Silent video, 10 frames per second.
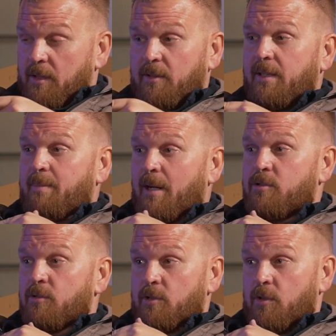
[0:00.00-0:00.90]
literally
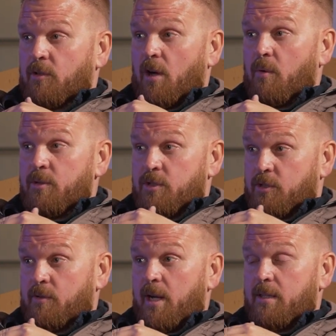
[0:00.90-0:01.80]
about your logo, which is
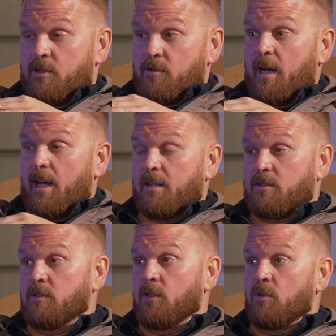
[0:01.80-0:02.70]
great, the
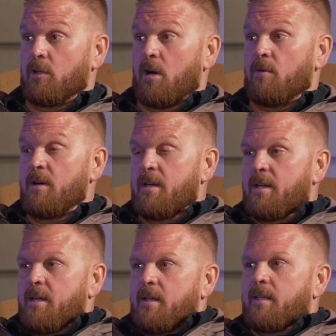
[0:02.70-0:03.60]
TRIAXLE logo,
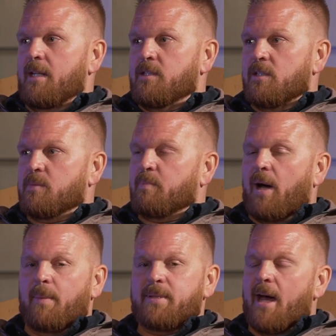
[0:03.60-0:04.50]
that just
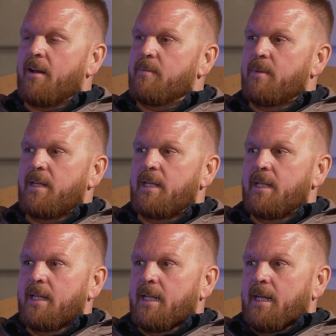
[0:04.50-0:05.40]
popped out at me.
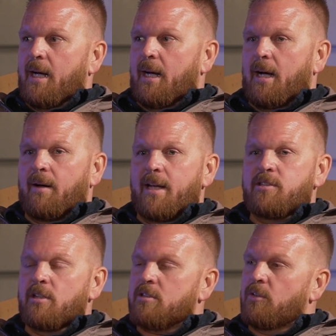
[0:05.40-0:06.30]
I
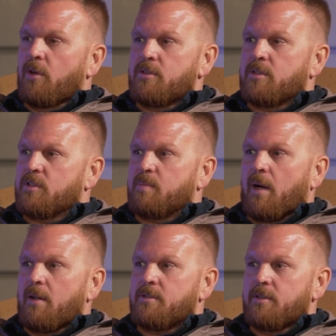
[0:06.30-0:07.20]
just launched the
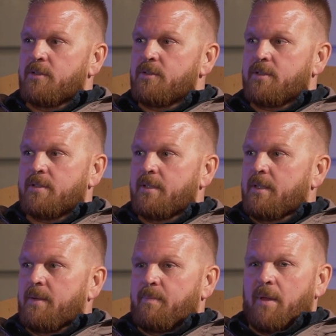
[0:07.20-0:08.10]
sponsors.
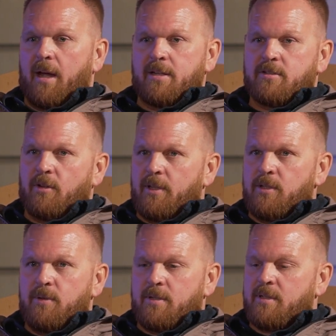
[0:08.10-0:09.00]
I saw that
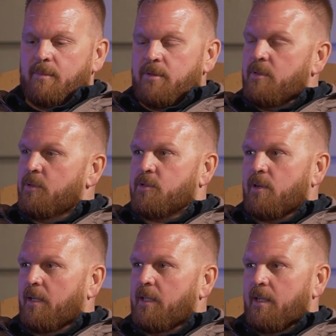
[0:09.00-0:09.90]
you had something to do with
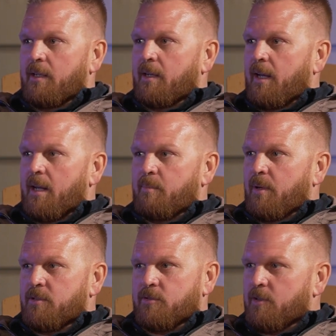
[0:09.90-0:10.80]
trucking. I had a
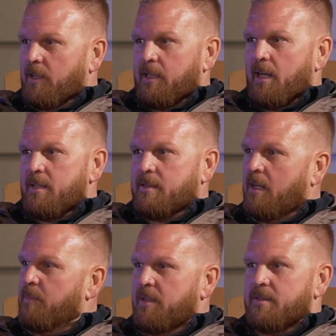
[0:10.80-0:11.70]
bunch of trucking guys
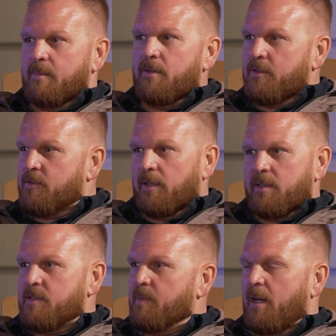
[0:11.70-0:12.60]
coming, some other
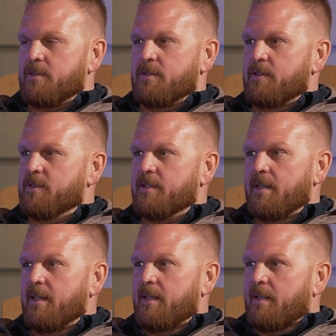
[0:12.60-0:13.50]
trucking sponsors.
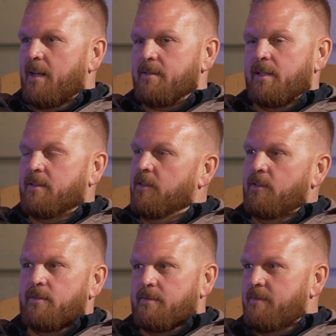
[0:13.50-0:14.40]
I was like,
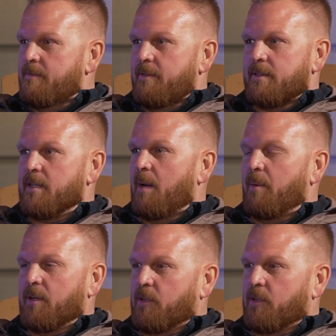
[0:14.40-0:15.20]
dude, let's hop on a